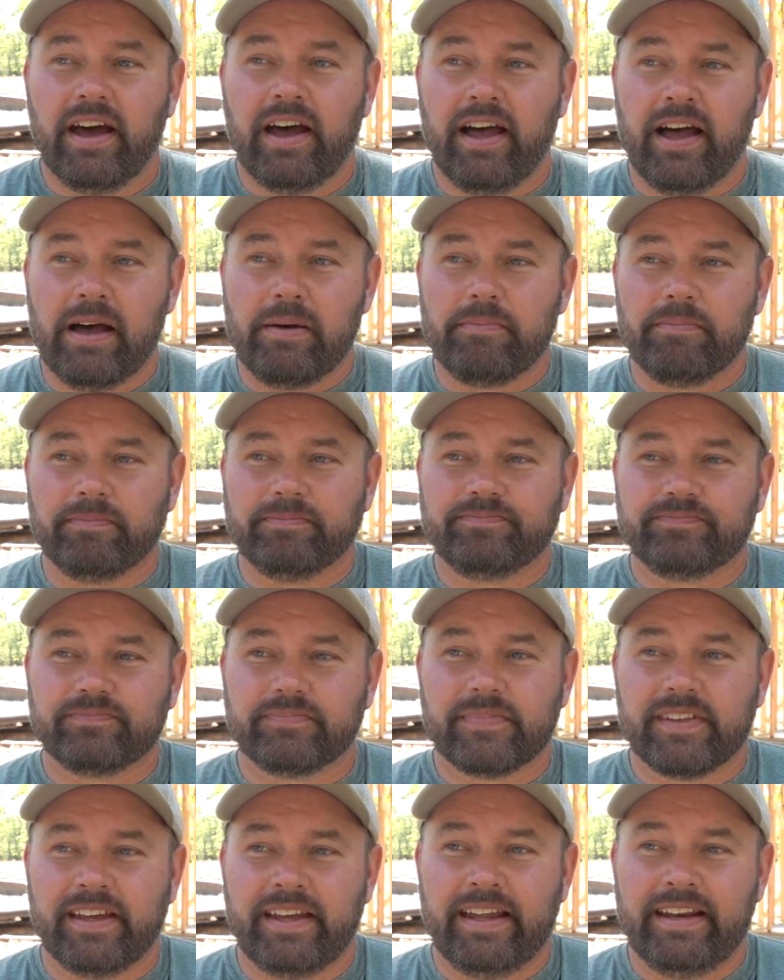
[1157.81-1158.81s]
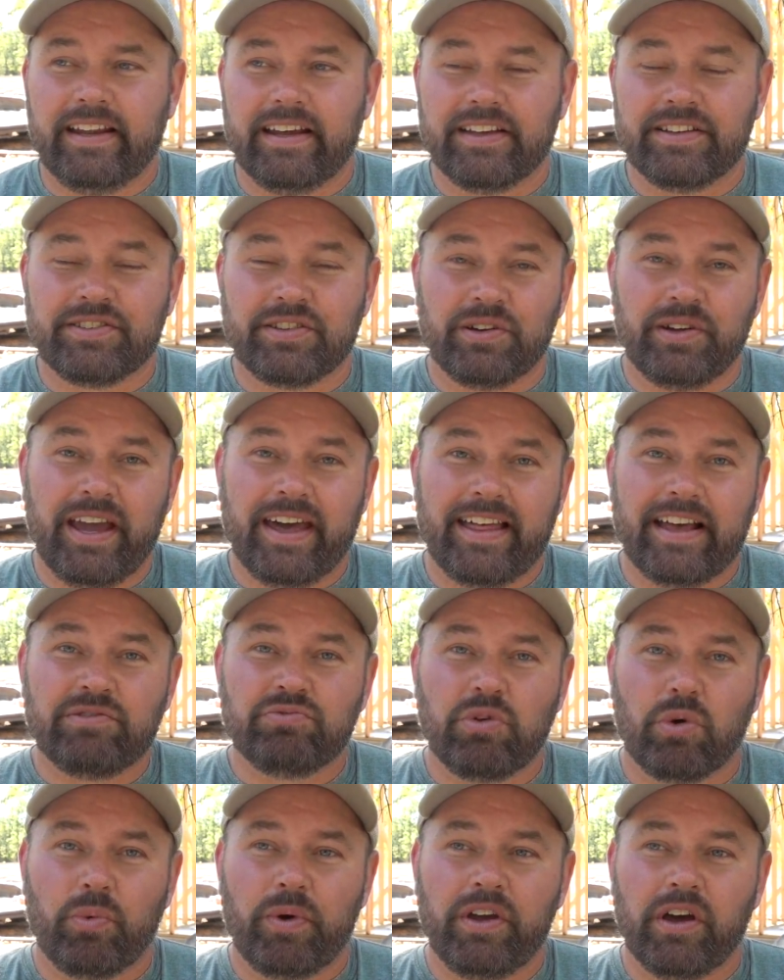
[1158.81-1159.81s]
Um, and uh, so yeah,
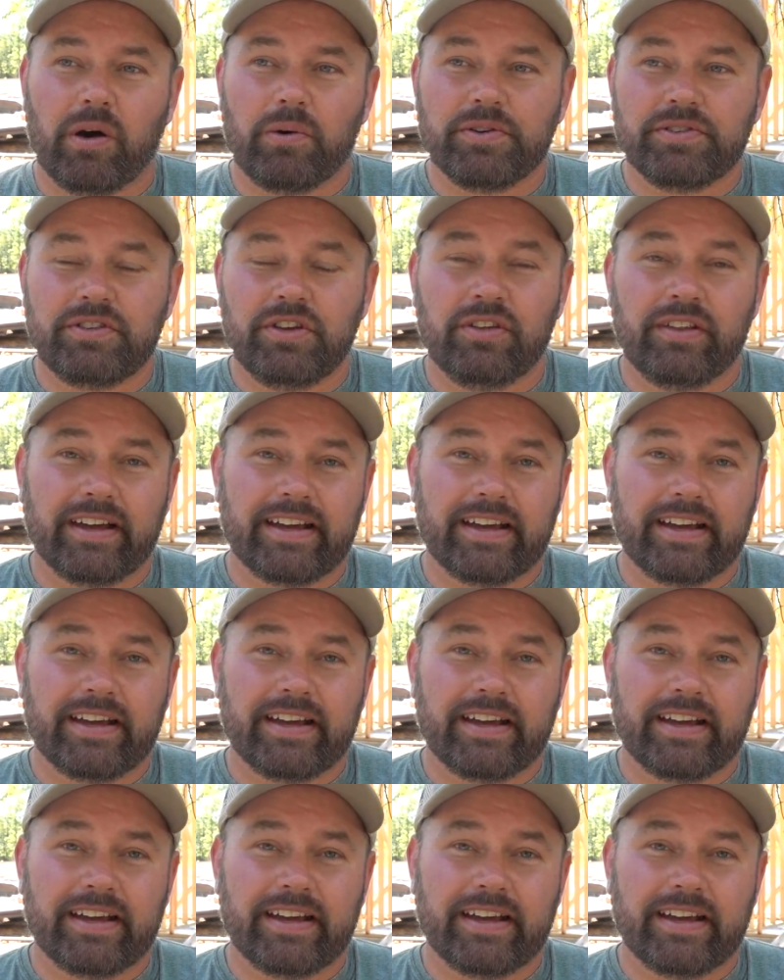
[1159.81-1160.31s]
that's what we always do.